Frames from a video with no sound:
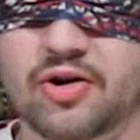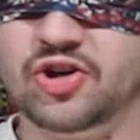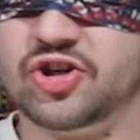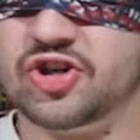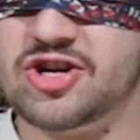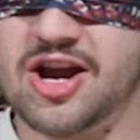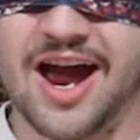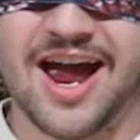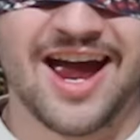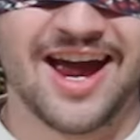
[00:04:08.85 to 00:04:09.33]

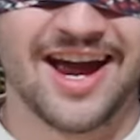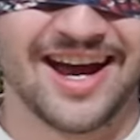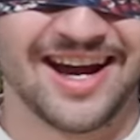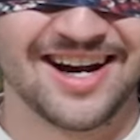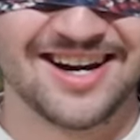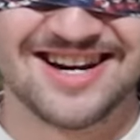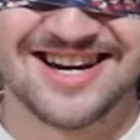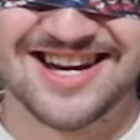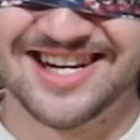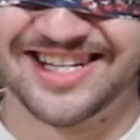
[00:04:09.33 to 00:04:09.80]
Marge
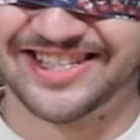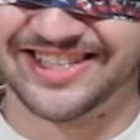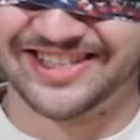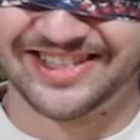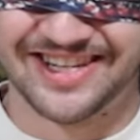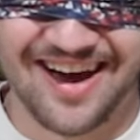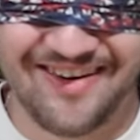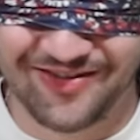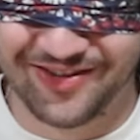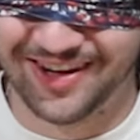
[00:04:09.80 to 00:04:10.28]

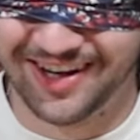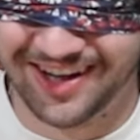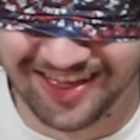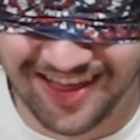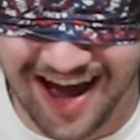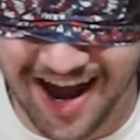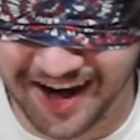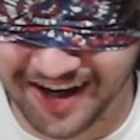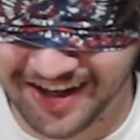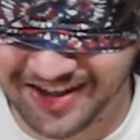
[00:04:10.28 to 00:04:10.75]
is
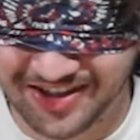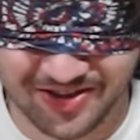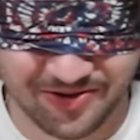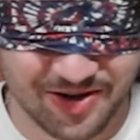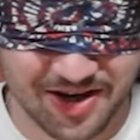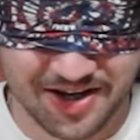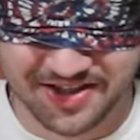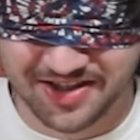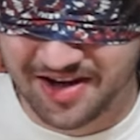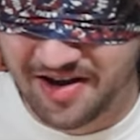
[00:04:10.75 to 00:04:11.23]
definitely
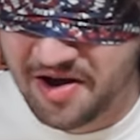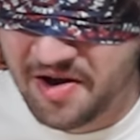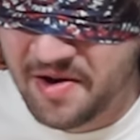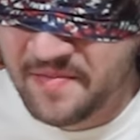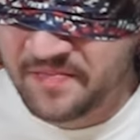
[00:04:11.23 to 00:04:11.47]
lying to us.